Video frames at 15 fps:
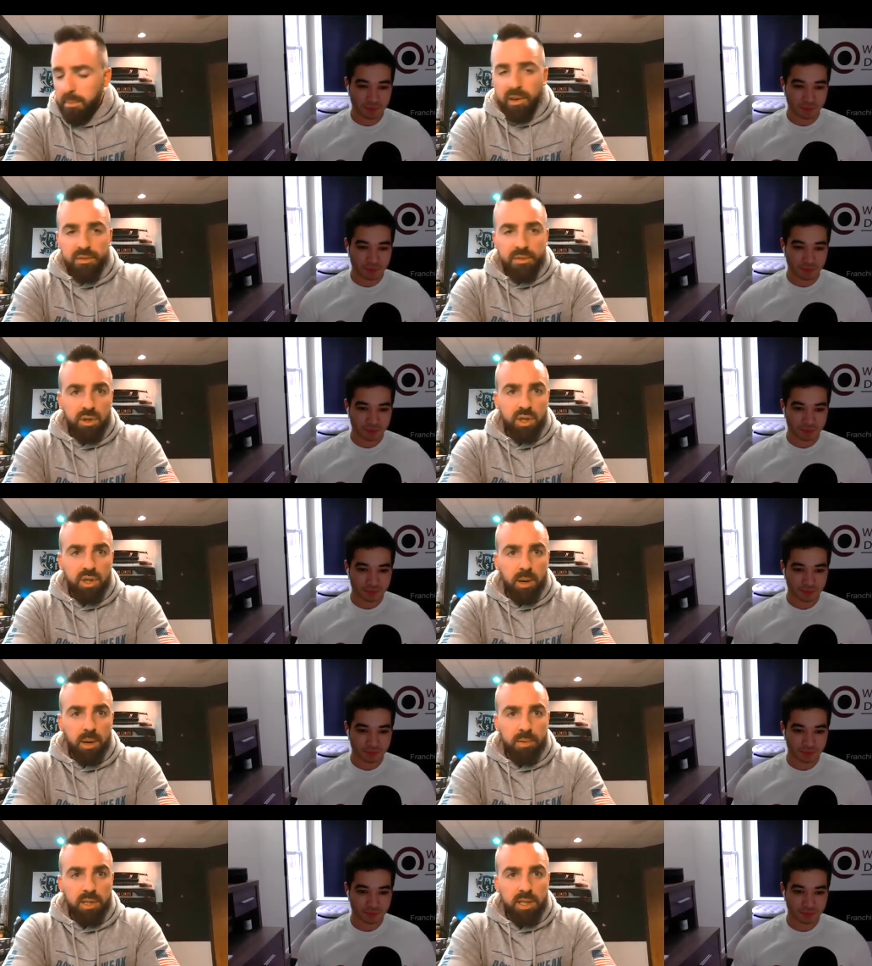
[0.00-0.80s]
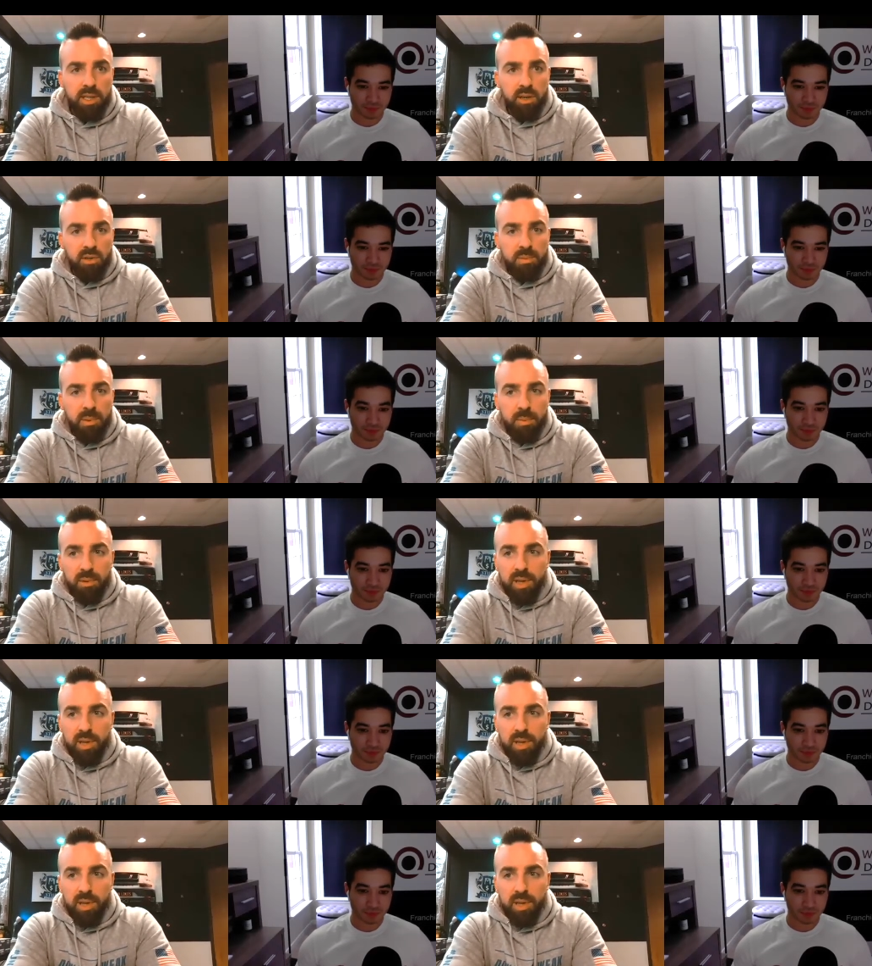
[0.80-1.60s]
Speaker 1: first couple of salespeople
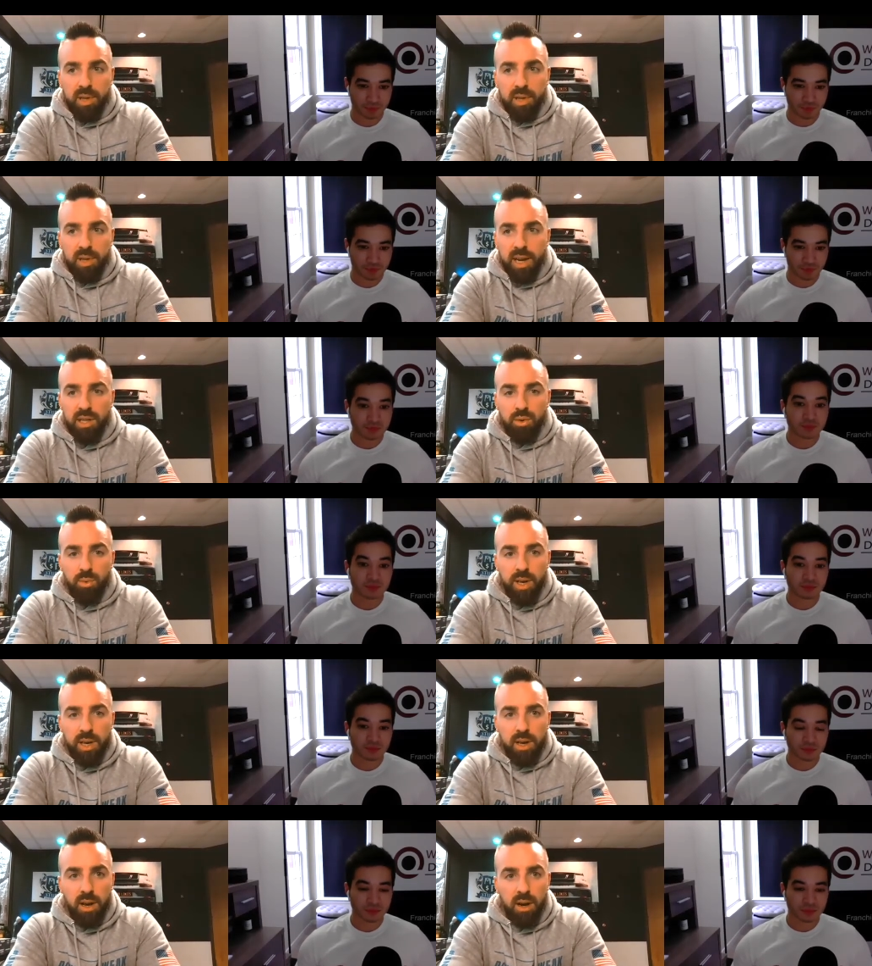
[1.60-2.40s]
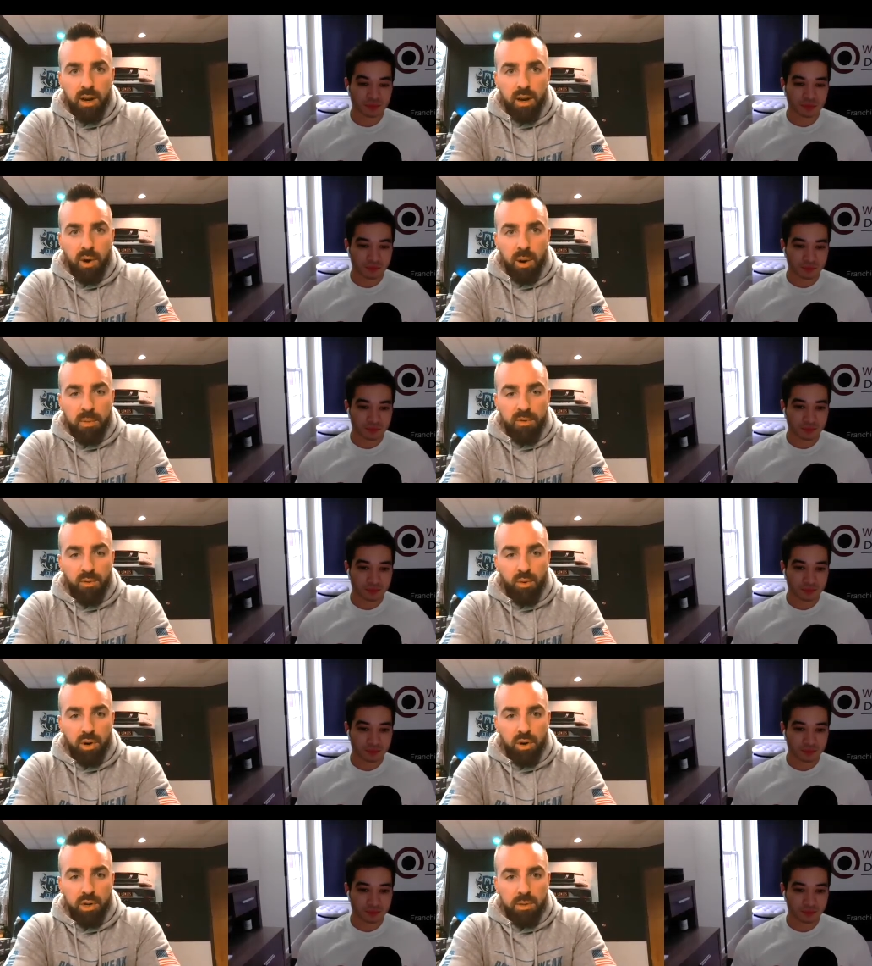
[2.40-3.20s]
now next week, uh, right before
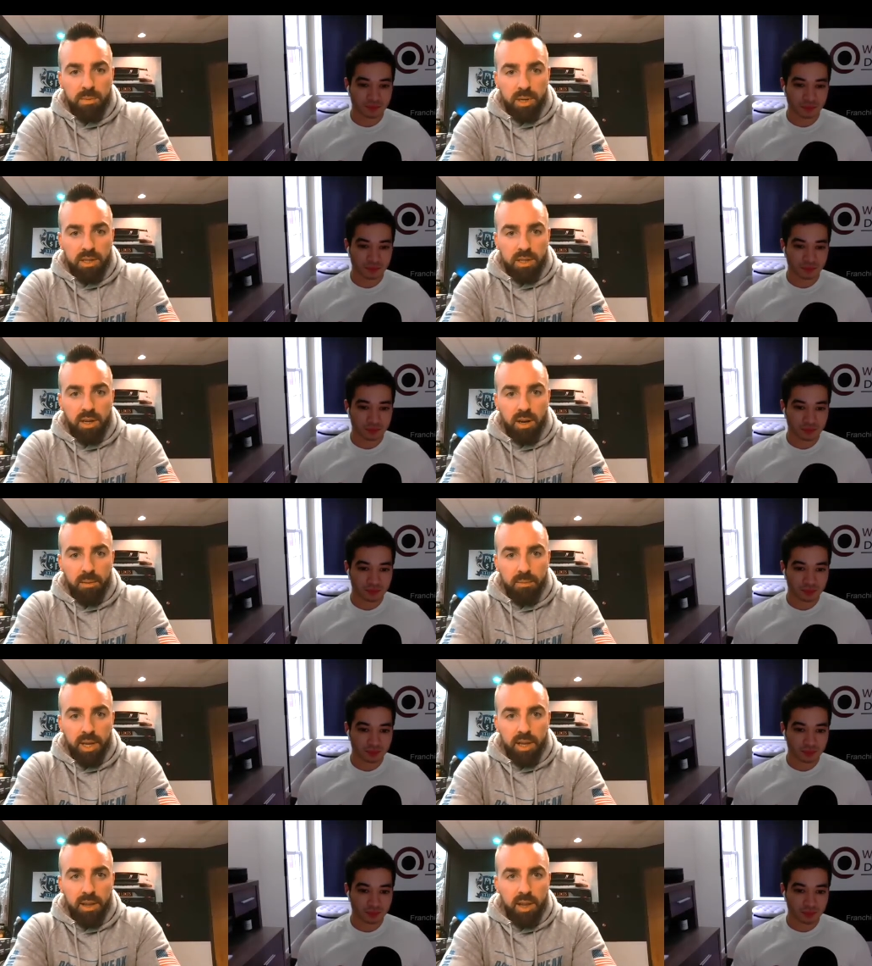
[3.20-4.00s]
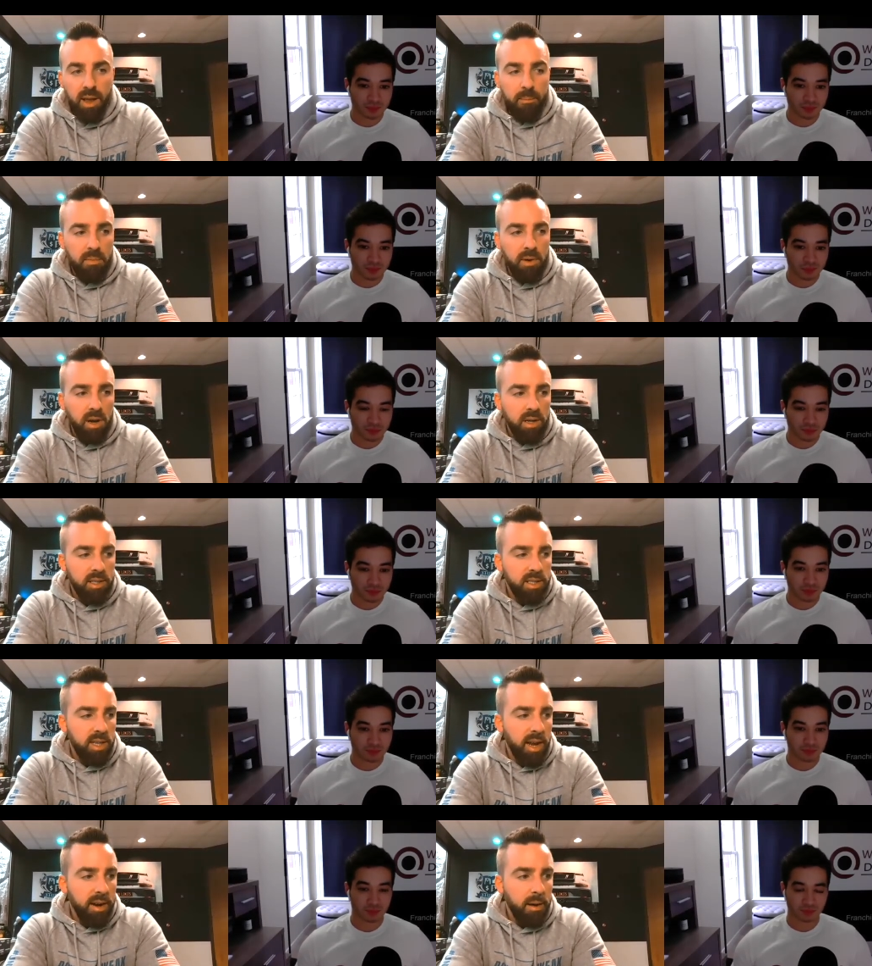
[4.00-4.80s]
Christmas. I'm getting them uh, set
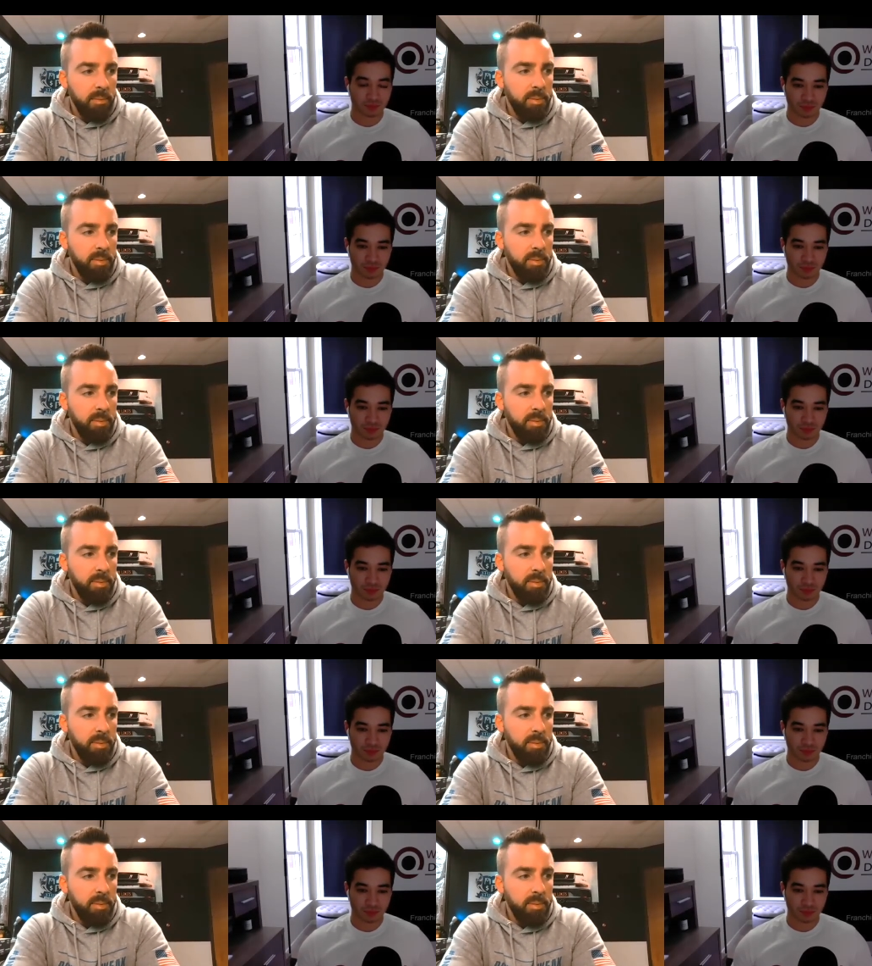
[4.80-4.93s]
up.